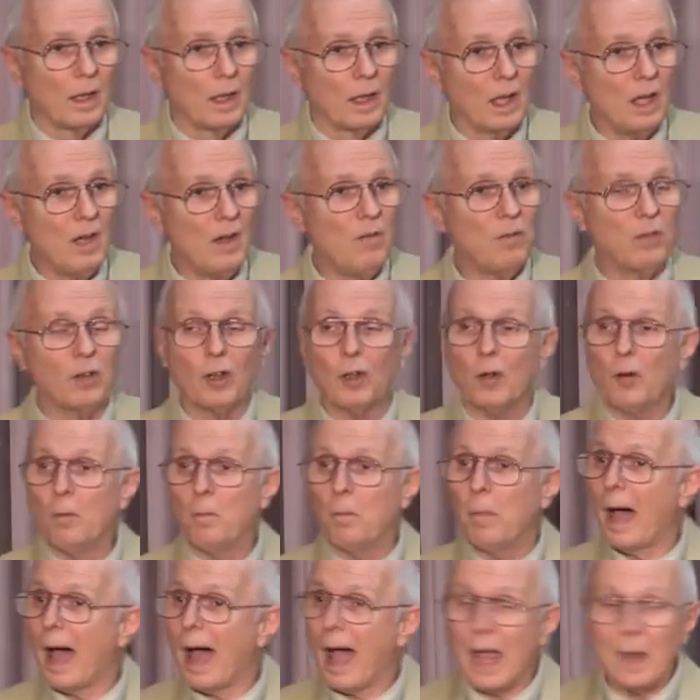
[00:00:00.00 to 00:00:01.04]
He flew
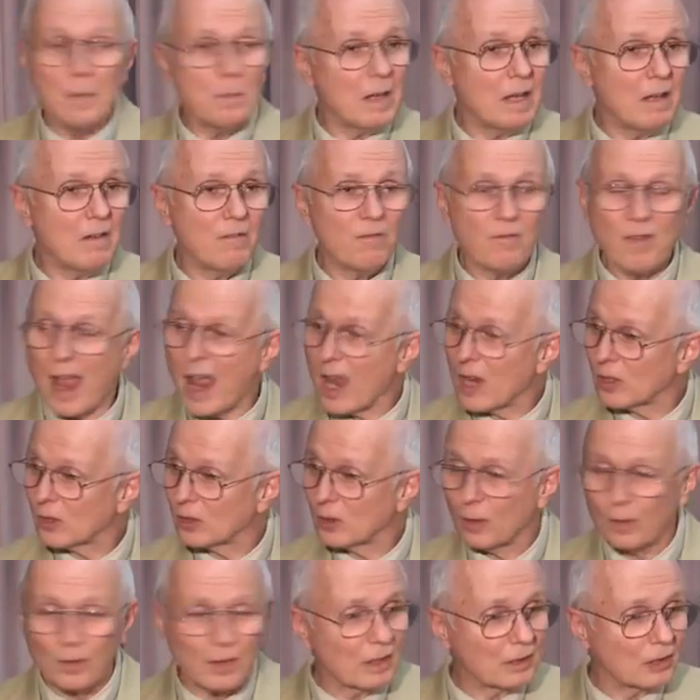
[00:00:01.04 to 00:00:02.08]
by me
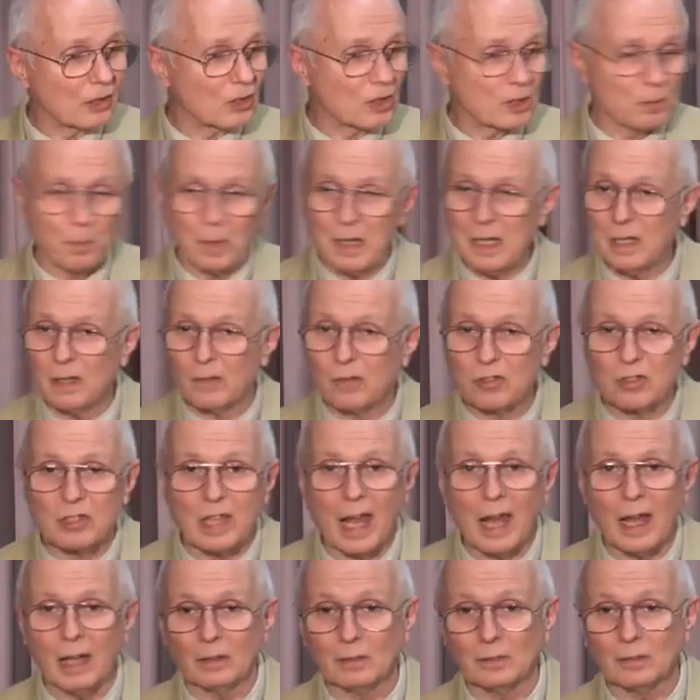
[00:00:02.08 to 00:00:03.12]
faster than the speed of
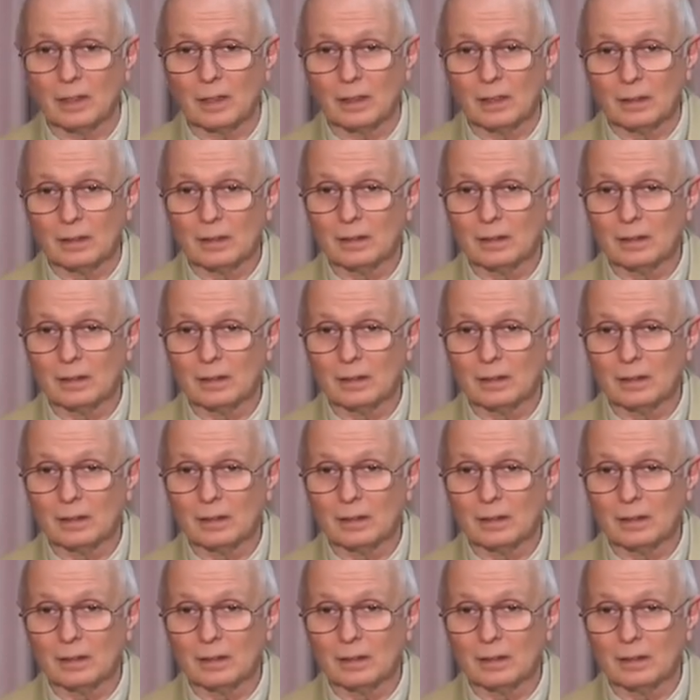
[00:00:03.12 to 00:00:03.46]
sound.